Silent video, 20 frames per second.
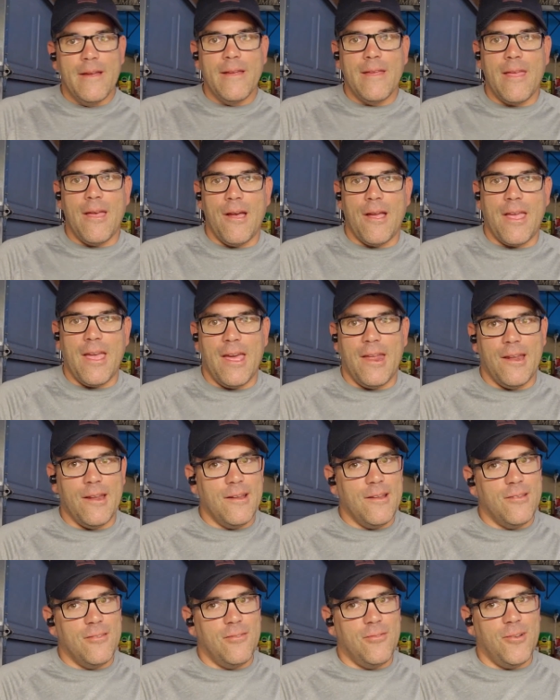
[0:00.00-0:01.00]
yeah, I get it.
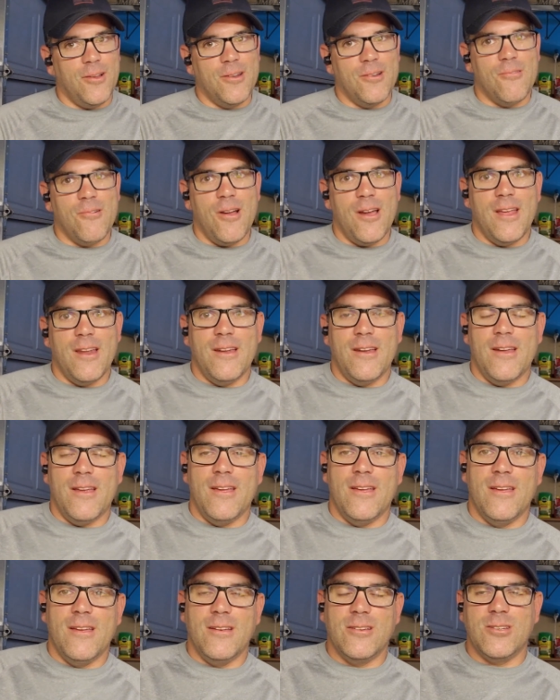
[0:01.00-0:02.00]
It's fun to ride in the
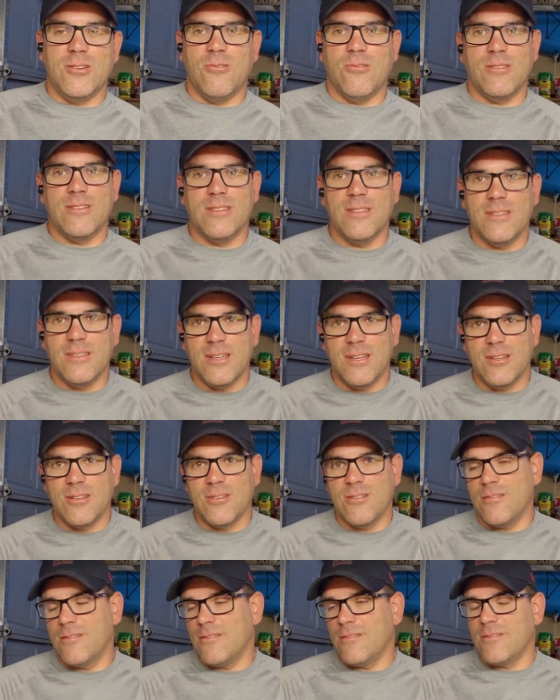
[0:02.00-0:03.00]
shorts and a
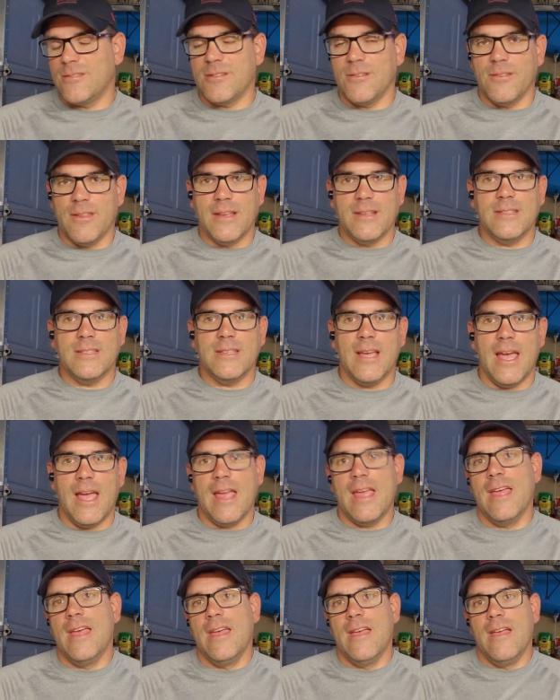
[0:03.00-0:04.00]
t-shirt, or so they say.